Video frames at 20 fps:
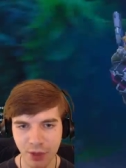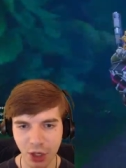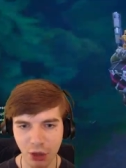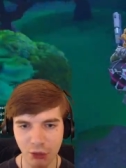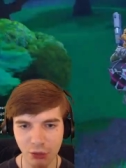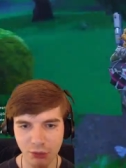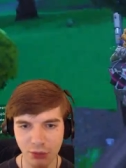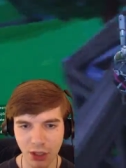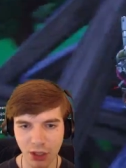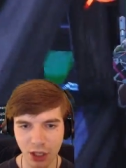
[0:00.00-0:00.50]

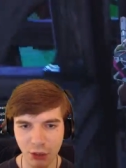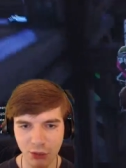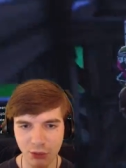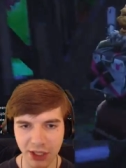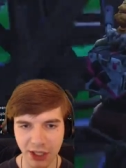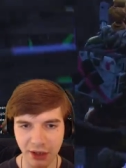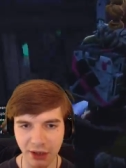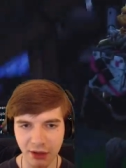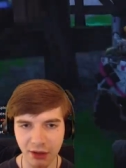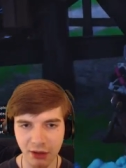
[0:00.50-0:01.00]
Oh
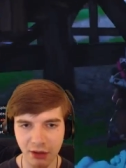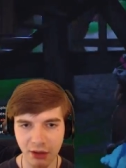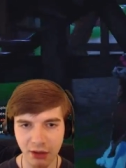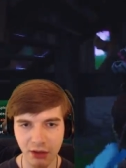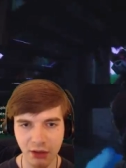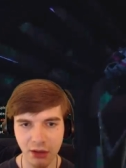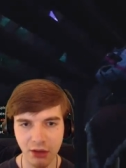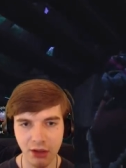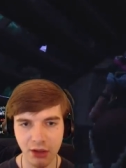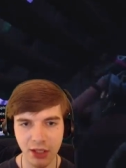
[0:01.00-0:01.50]
dear.
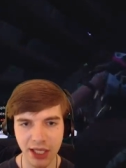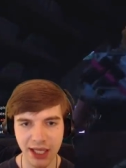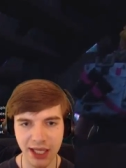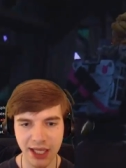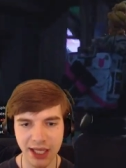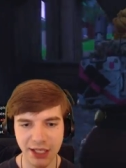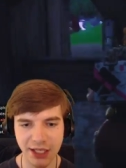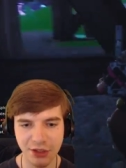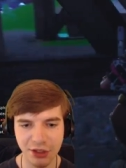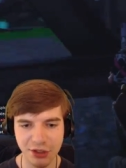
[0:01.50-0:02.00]

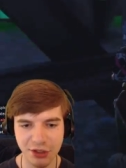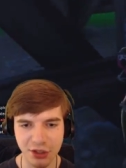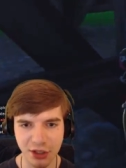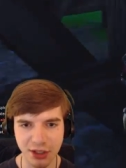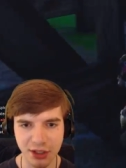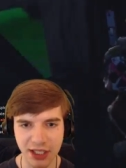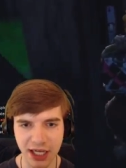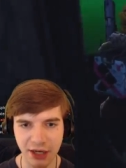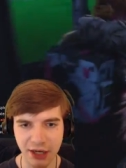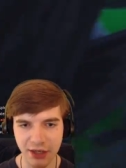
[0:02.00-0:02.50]
He just
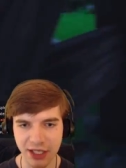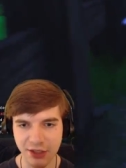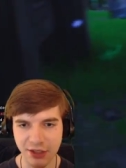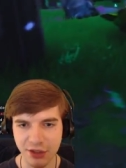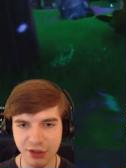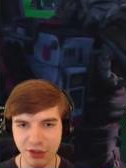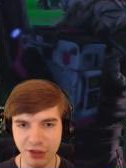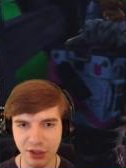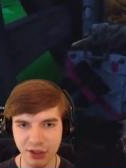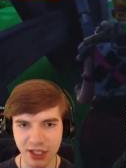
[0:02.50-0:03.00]
took down
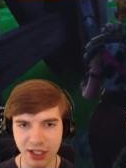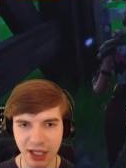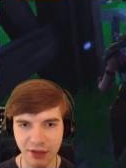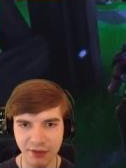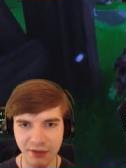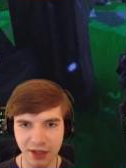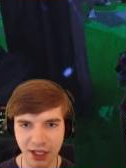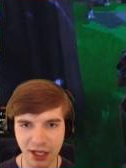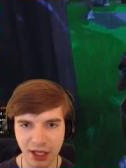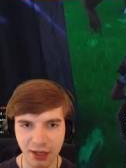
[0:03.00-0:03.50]

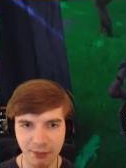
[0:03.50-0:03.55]
the